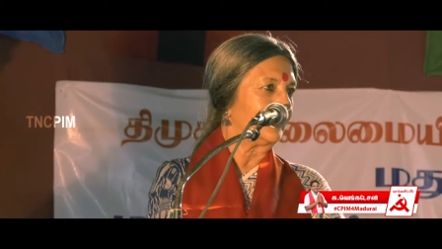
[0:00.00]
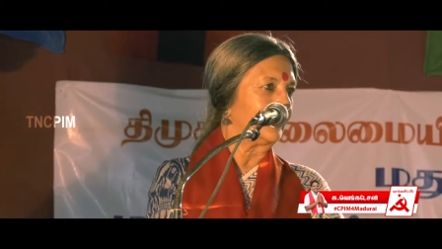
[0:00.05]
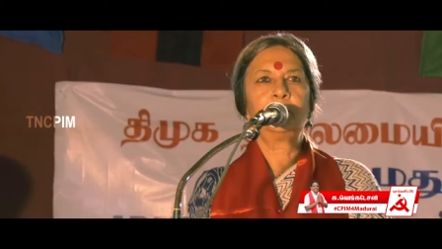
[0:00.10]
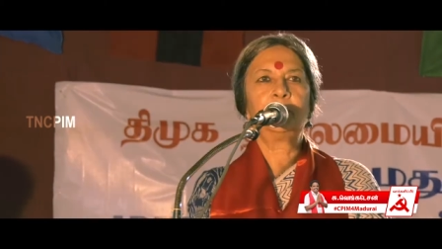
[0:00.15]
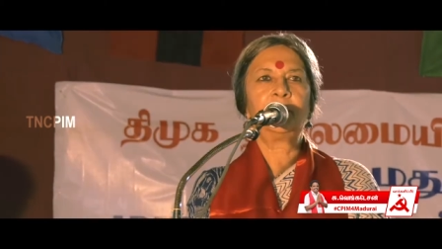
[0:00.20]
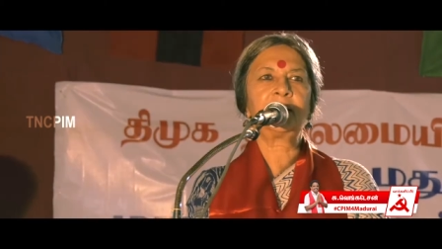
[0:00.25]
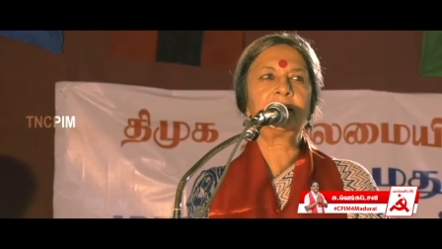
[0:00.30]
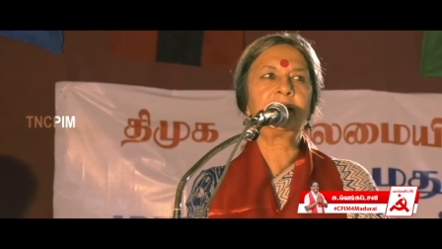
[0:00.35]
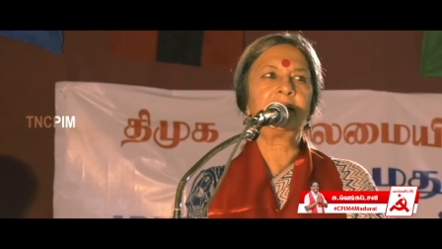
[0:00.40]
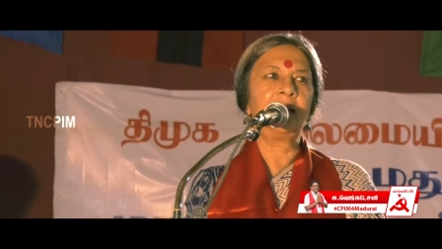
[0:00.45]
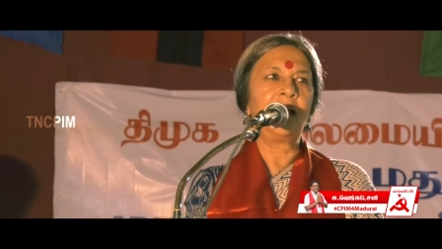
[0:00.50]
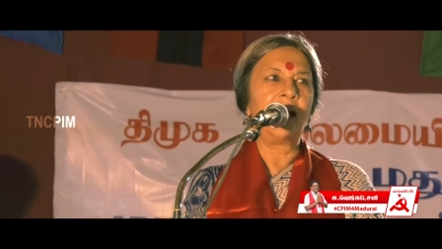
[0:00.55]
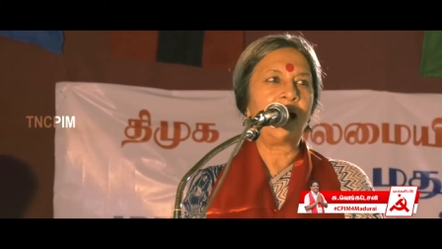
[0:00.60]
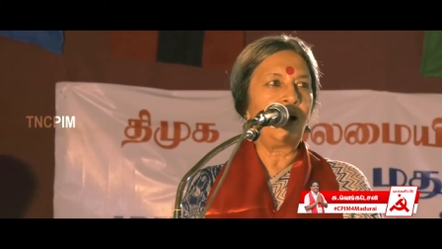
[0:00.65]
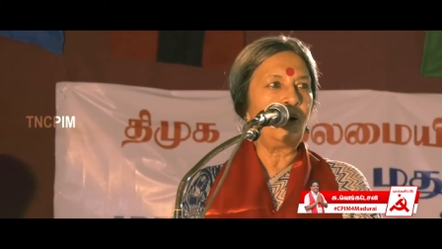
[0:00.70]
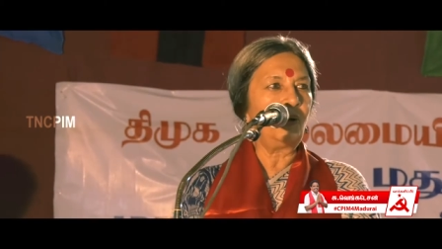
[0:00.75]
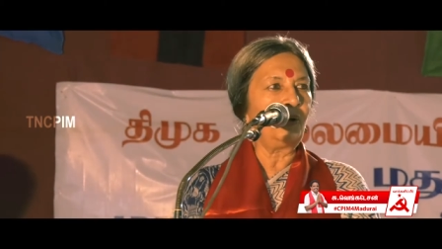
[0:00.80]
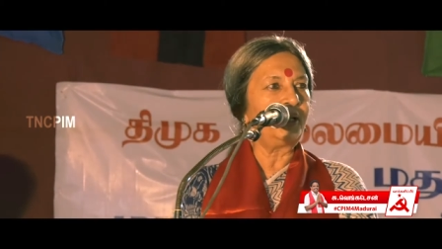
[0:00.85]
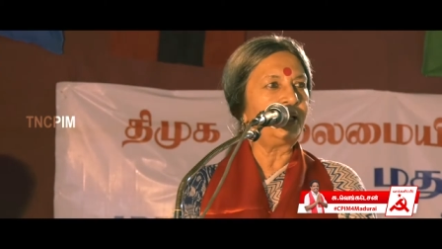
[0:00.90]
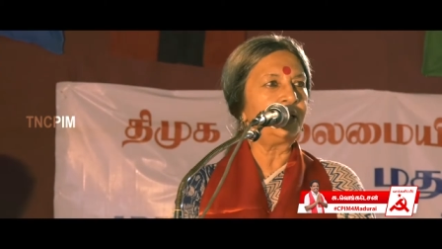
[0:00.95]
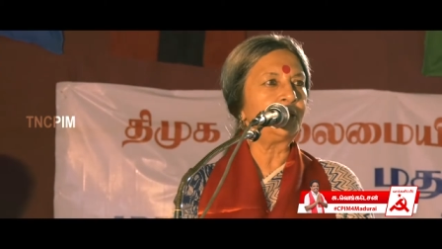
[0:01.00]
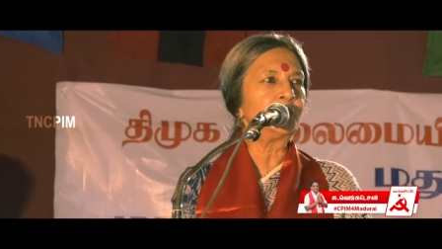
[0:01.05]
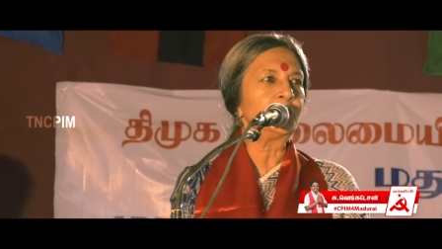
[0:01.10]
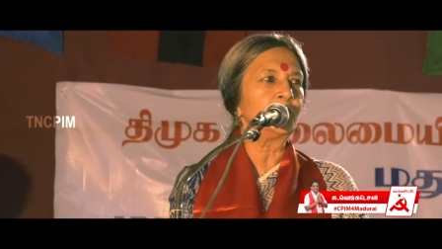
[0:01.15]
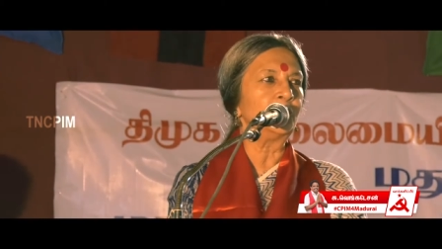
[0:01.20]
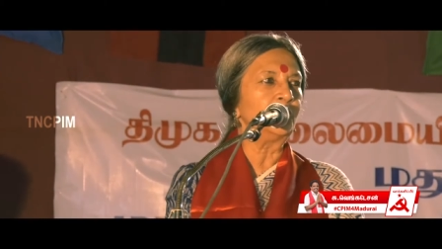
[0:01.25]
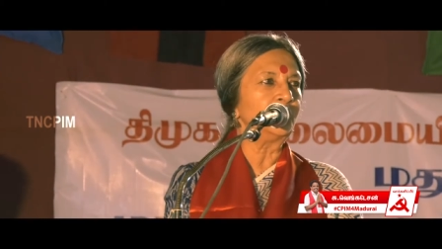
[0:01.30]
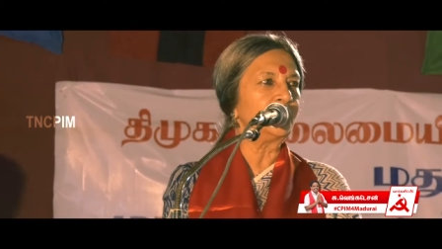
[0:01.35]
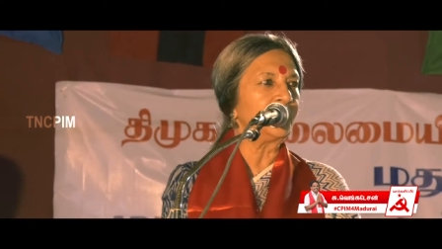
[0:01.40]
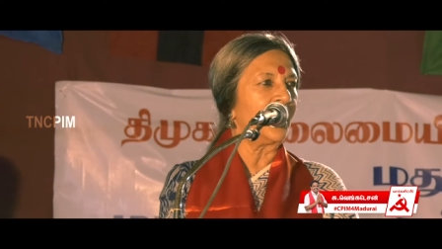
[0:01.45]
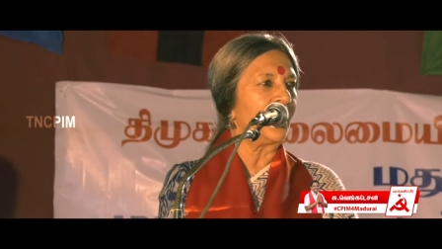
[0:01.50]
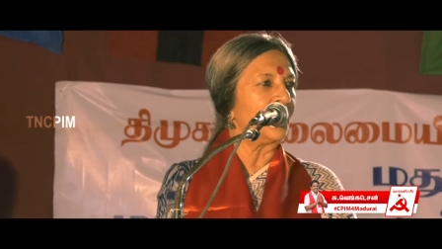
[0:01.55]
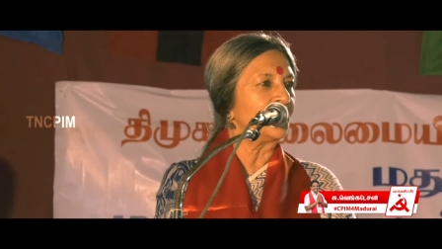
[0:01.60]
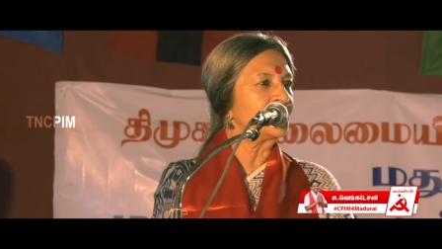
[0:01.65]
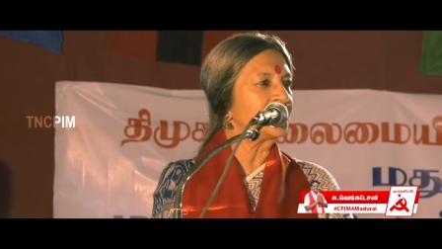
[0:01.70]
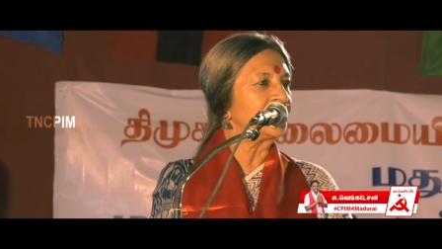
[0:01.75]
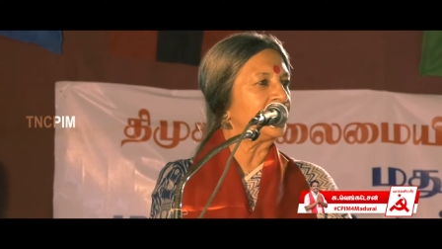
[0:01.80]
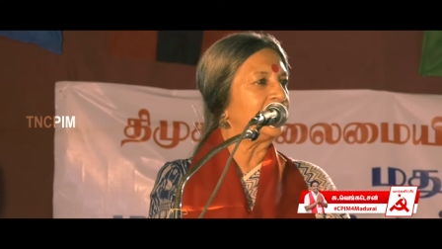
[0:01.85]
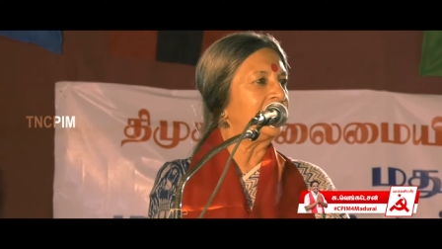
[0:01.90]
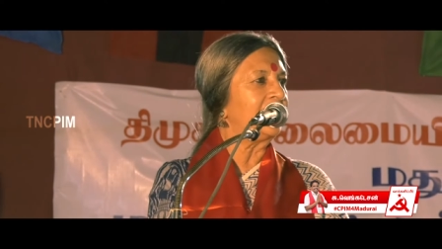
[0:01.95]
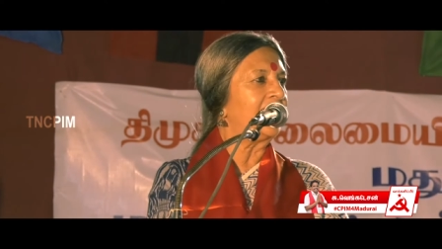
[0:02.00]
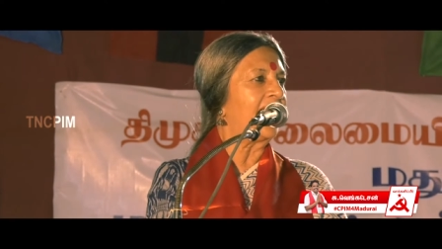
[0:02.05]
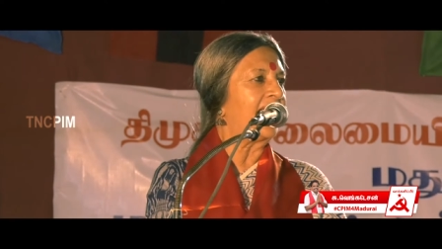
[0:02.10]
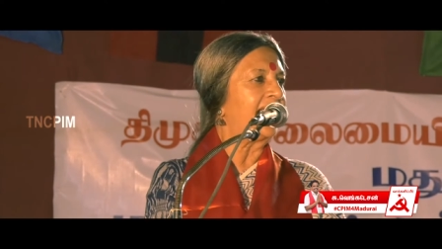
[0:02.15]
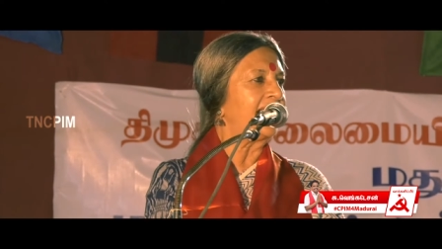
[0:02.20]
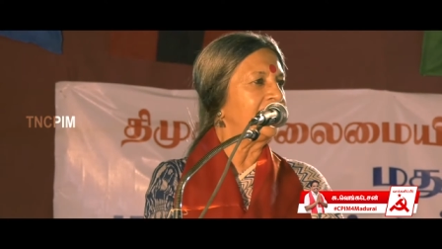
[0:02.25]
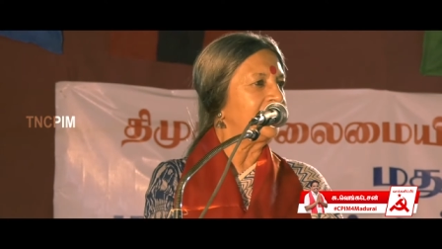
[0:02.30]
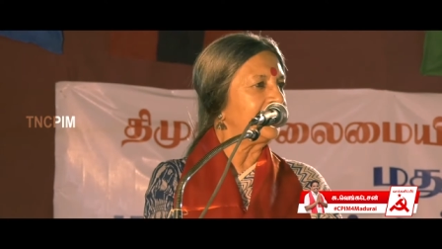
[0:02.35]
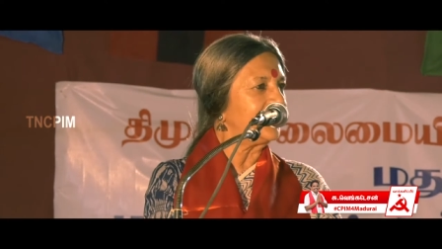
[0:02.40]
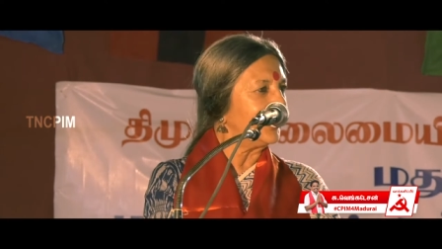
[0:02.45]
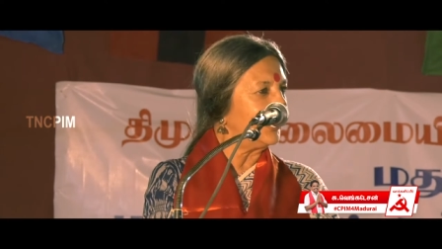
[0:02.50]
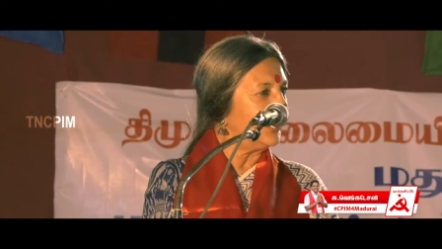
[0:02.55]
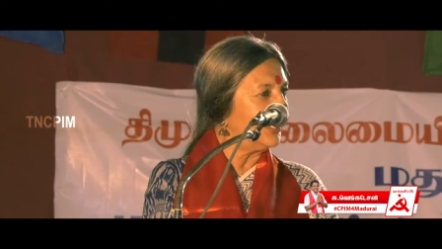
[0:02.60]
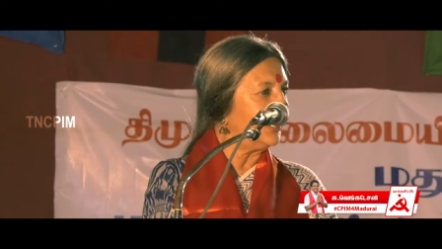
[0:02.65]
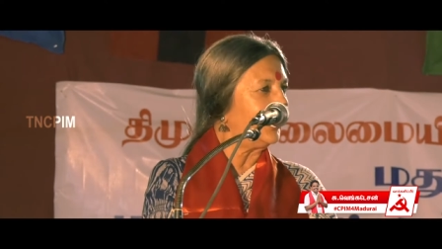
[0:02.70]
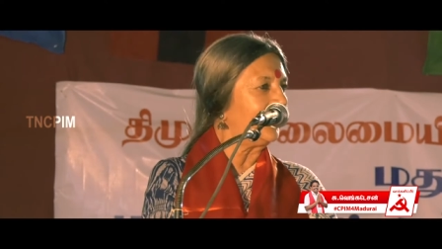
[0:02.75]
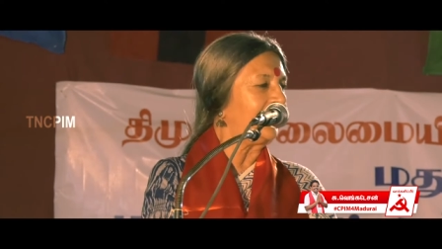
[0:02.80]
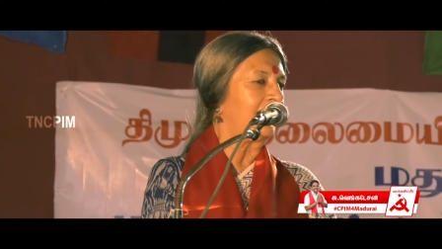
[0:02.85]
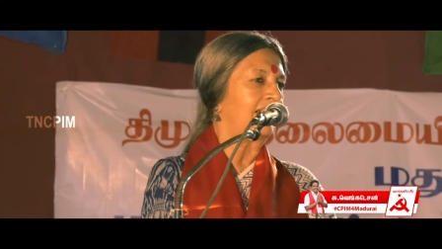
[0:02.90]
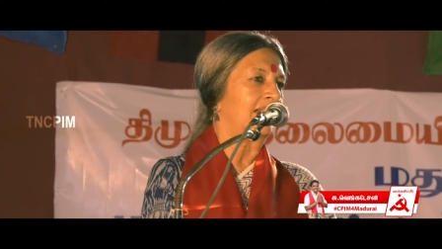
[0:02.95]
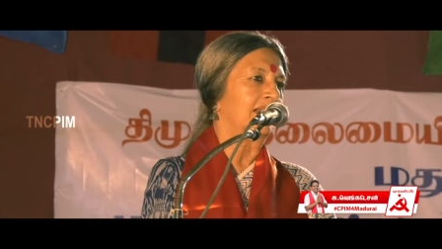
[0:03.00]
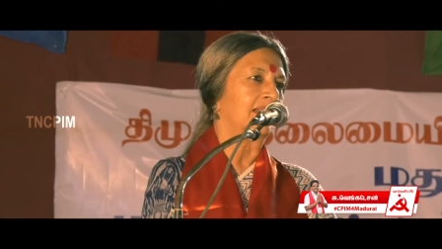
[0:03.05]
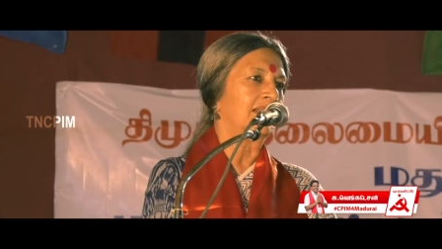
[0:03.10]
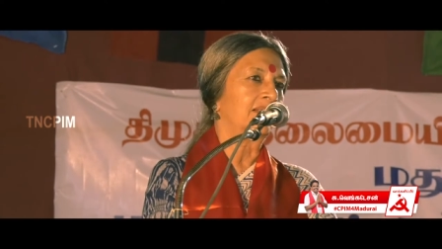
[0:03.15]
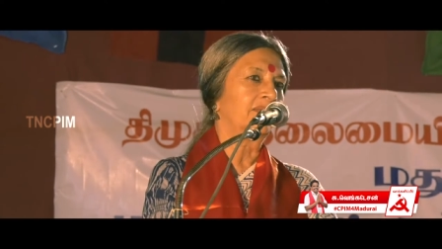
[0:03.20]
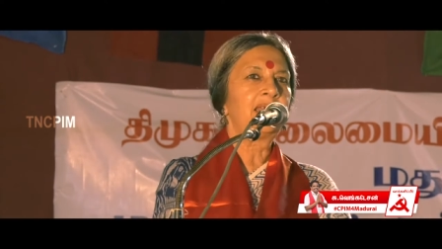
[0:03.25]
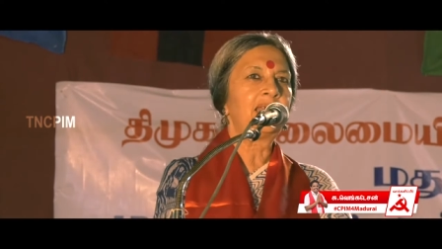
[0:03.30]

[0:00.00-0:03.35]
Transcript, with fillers: But now in two thousand nineteen,